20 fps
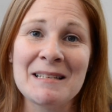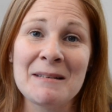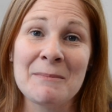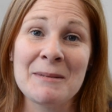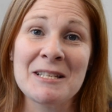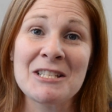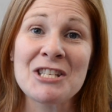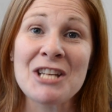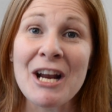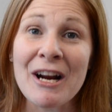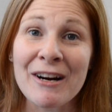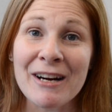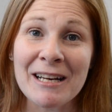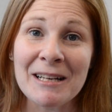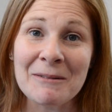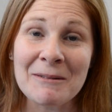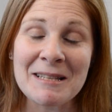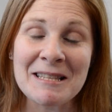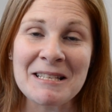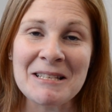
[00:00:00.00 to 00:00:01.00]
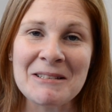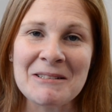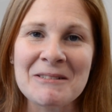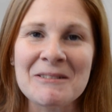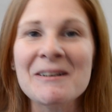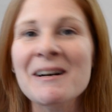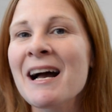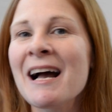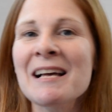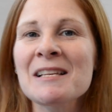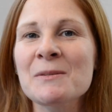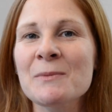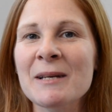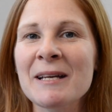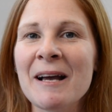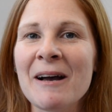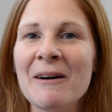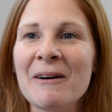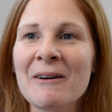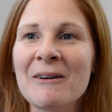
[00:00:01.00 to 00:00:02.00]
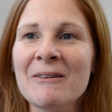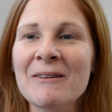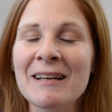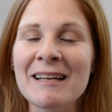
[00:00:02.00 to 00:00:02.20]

to be sharing with you as we go.